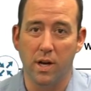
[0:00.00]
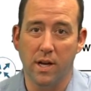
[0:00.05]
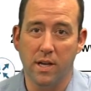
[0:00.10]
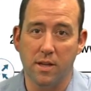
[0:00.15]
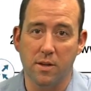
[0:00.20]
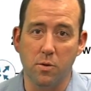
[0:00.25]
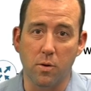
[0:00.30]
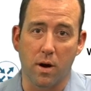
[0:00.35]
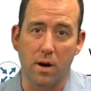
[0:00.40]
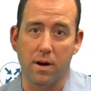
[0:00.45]

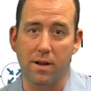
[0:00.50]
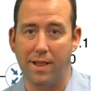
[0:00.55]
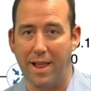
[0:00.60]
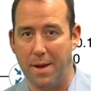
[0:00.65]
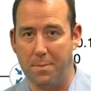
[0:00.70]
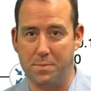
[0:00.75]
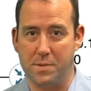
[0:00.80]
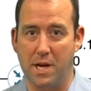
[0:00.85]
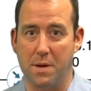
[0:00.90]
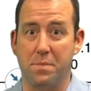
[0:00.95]
You are a
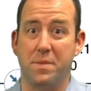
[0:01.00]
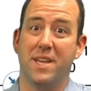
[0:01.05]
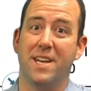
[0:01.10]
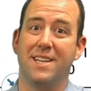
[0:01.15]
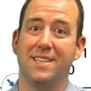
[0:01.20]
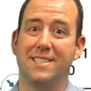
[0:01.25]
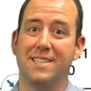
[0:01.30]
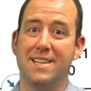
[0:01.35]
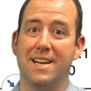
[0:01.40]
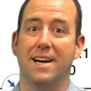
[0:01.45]
laptop that
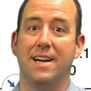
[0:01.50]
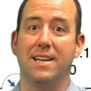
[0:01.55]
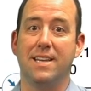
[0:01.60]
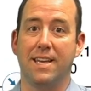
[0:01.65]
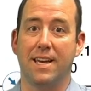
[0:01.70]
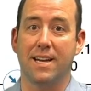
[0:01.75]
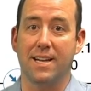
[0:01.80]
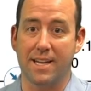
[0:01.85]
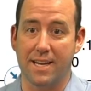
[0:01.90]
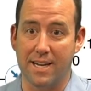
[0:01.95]
is not
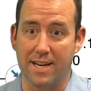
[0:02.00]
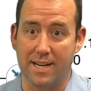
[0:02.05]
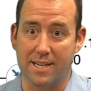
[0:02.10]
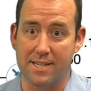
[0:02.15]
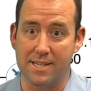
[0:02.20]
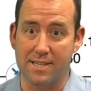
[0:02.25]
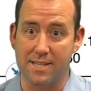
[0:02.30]
yet connected